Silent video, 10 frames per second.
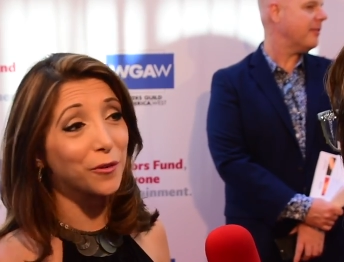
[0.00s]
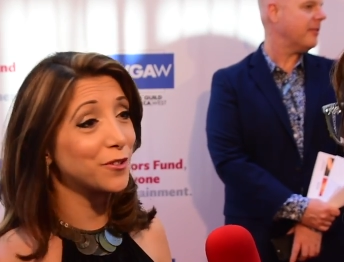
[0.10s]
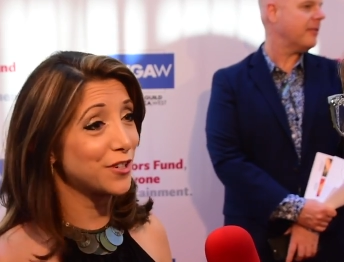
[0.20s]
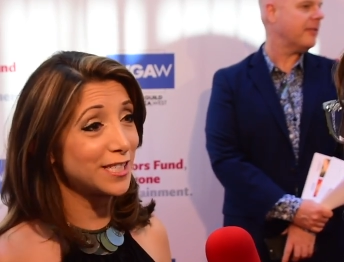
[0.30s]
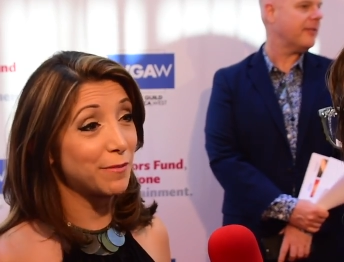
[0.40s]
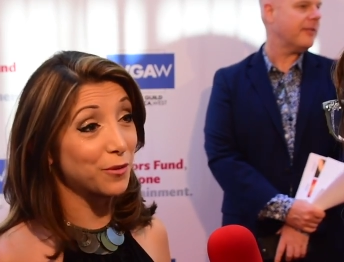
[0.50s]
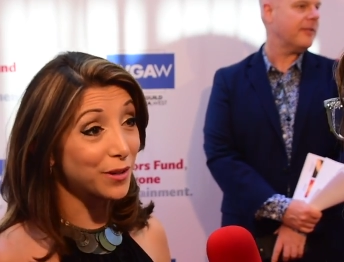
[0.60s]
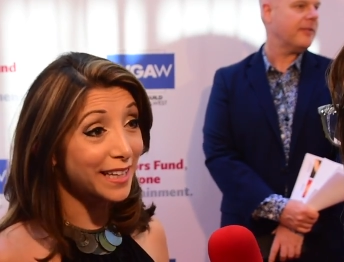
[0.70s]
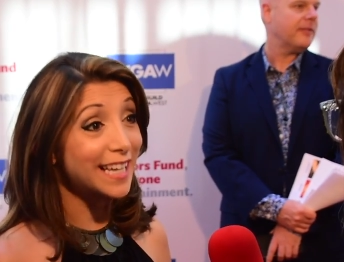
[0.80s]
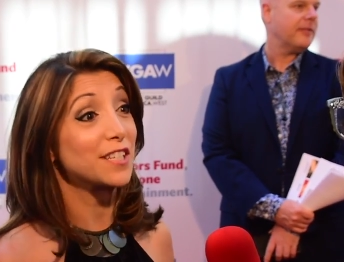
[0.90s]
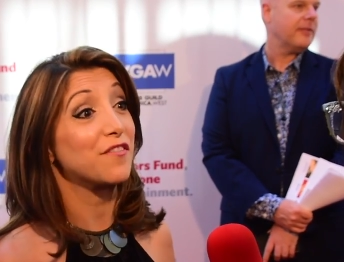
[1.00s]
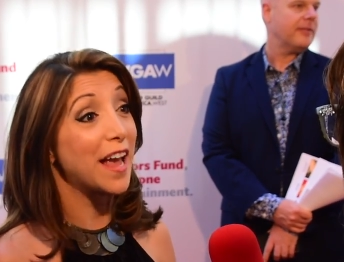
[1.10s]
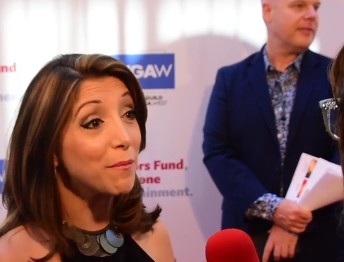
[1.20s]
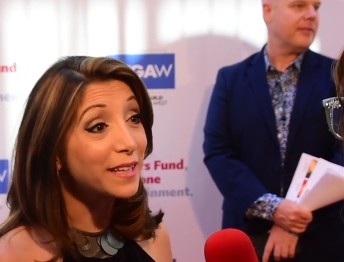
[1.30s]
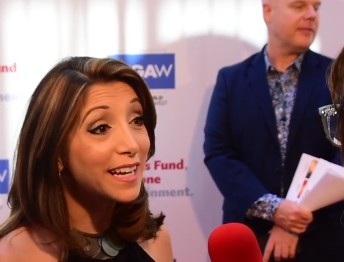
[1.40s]
Speaker 1: a little cheesy, but it really is a
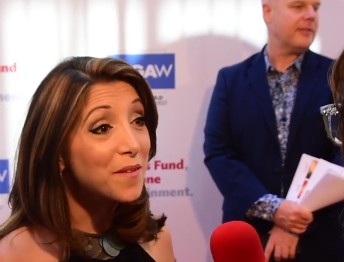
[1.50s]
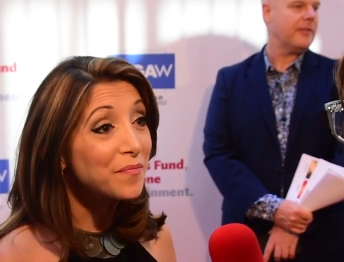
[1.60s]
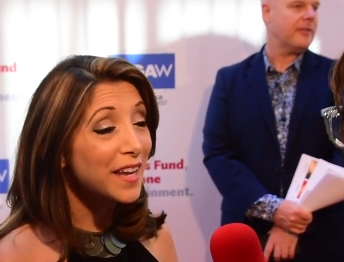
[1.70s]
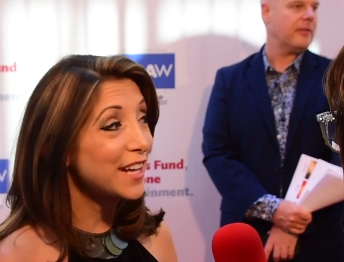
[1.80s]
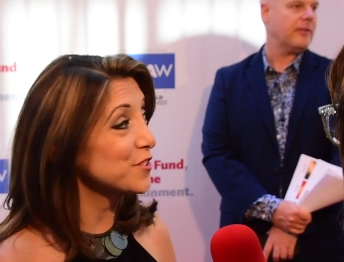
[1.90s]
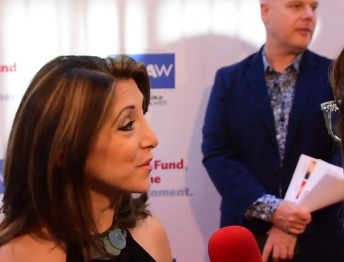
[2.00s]
family. Yeah.